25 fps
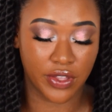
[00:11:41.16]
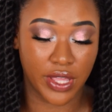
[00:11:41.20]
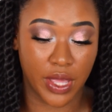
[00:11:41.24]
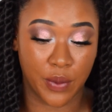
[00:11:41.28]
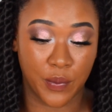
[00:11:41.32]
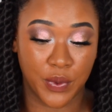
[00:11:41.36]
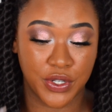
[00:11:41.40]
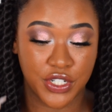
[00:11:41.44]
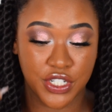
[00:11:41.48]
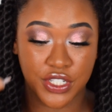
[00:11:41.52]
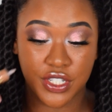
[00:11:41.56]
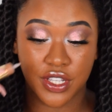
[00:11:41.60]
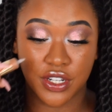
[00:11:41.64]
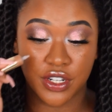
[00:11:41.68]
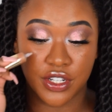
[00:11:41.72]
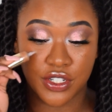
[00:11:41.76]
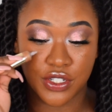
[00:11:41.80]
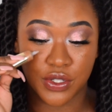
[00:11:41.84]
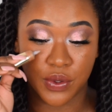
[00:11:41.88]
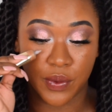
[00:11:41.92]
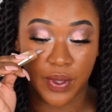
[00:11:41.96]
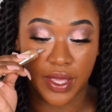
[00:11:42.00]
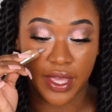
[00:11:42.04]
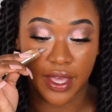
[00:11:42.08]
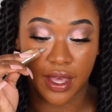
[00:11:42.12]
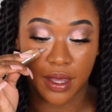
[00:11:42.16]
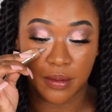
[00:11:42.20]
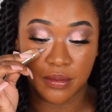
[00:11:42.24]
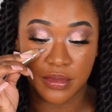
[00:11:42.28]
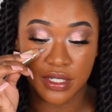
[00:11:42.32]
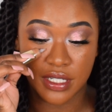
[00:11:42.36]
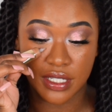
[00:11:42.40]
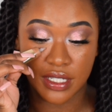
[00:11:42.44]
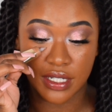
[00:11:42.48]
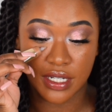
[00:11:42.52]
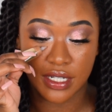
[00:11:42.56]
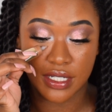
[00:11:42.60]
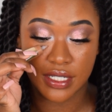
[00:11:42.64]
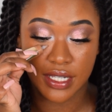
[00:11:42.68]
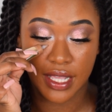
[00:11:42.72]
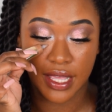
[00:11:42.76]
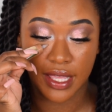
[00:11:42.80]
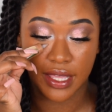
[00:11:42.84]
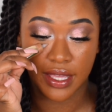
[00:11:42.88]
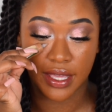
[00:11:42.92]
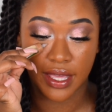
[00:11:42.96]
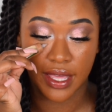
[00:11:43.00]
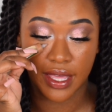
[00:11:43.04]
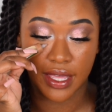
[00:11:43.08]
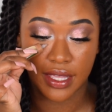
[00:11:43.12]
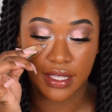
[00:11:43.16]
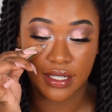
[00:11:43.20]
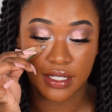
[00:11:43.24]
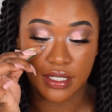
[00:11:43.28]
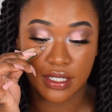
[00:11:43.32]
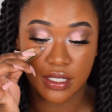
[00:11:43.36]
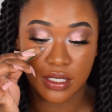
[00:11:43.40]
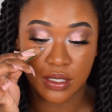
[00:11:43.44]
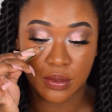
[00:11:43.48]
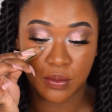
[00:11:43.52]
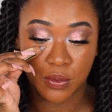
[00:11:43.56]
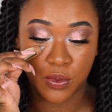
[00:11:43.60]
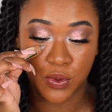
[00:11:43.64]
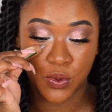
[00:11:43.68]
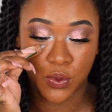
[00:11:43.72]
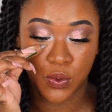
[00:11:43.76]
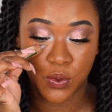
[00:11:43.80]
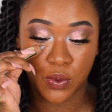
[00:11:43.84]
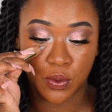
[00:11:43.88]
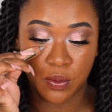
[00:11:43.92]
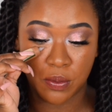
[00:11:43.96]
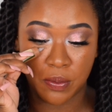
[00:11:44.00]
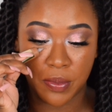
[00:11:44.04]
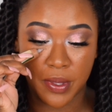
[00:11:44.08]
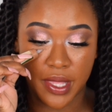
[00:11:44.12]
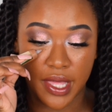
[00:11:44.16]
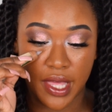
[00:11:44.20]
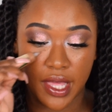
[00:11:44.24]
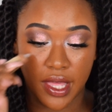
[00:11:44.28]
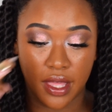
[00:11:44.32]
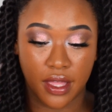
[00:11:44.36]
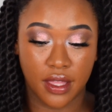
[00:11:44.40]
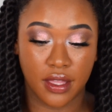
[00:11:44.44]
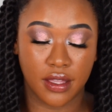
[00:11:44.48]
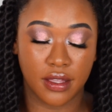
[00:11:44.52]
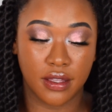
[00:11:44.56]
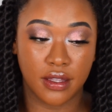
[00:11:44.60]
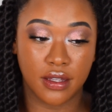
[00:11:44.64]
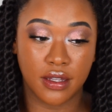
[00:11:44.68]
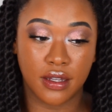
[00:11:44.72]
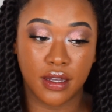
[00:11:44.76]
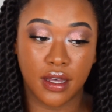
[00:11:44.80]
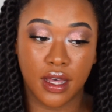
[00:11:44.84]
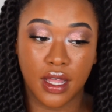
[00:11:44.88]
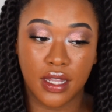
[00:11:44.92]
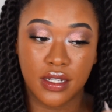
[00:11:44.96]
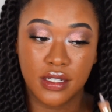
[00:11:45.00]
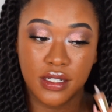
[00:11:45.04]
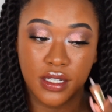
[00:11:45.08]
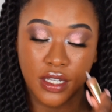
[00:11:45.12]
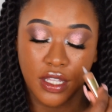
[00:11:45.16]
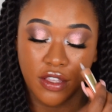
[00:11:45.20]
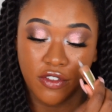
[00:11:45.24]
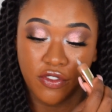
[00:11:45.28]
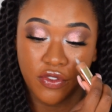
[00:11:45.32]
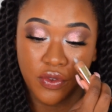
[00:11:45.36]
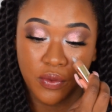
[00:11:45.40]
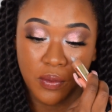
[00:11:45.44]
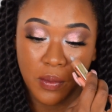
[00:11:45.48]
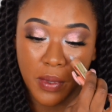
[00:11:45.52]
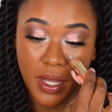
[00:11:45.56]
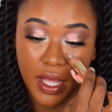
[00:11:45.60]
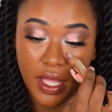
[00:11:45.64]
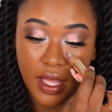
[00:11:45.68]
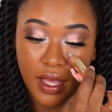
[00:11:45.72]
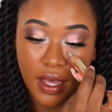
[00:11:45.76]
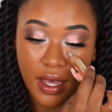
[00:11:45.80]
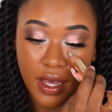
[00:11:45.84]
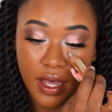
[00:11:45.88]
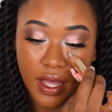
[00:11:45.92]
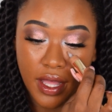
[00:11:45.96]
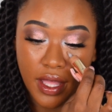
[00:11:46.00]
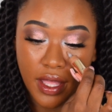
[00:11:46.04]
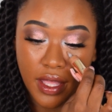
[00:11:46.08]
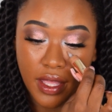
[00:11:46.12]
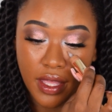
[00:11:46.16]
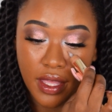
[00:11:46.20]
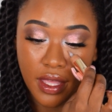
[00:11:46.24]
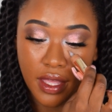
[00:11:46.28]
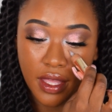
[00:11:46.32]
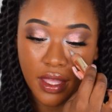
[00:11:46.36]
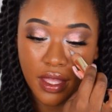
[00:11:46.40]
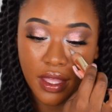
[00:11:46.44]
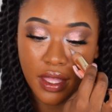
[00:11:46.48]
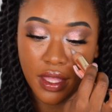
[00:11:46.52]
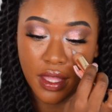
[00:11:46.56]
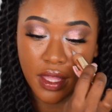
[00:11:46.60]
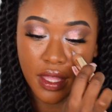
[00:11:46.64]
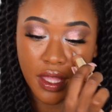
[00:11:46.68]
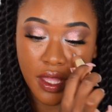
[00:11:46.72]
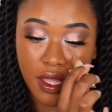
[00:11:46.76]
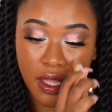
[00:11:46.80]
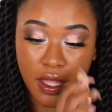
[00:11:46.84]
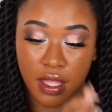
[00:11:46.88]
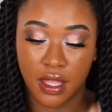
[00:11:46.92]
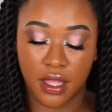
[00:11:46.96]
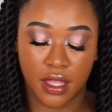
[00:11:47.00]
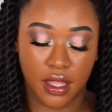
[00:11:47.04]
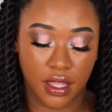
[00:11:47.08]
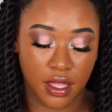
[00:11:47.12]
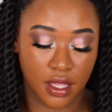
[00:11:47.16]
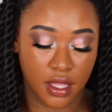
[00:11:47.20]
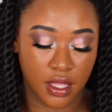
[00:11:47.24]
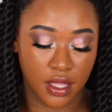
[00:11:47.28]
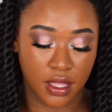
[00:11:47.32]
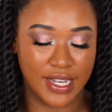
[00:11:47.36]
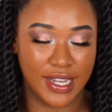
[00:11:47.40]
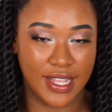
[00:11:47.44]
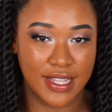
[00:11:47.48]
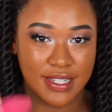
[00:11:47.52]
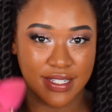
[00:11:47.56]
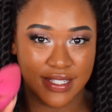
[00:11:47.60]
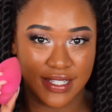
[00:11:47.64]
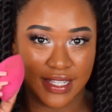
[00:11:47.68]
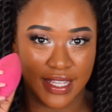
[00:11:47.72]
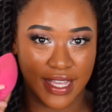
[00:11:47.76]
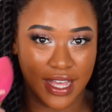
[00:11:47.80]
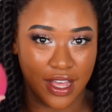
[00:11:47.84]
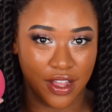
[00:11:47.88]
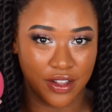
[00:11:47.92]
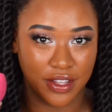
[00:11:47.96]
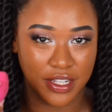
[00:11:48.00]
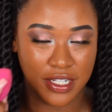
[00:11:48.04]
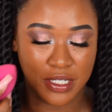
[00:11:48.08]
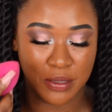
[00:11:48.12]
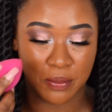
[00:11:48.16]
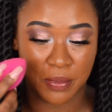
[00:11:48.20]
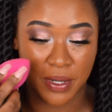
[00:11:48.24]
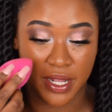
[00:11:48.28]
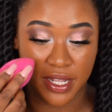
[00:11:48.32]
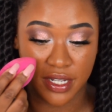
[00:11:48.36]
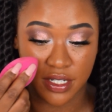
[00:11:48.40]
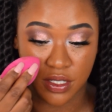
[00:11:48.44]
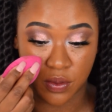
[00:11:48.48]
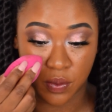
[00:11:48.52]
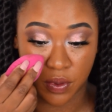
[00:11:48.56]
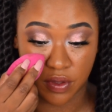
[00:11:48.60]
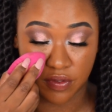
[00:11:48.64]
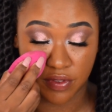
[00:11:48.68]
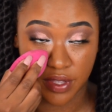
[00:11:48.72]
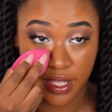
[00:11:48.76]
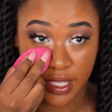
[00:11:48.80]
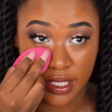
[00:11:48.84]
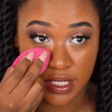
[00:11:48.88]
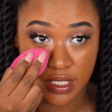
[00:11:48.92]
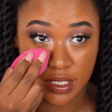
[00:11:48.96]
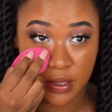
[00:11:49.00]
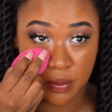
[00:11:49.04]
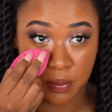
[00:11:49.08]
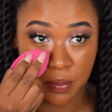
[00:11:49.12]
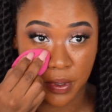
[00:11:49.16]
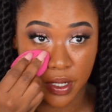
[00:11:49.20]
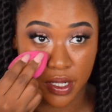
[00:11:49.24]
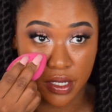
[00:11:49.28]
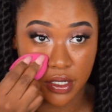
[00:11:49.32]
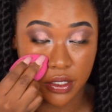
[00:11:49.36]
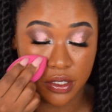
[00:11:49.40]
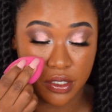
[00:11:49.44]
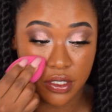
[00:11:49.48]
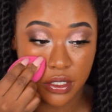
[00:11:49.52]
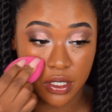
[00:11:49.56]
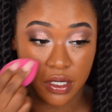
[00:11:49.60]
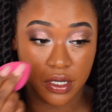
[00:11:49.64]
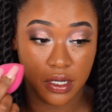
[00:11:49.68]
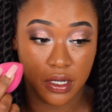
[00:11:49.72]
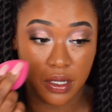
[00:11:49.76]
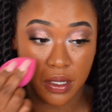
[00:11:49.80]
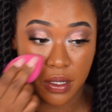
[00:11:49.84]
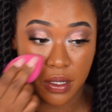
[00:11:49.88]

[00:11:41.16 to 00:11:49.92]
okay, we're just gonna do it. I'm just gonna take a small bit underneath my eye. Let's see how this blends with a sponge.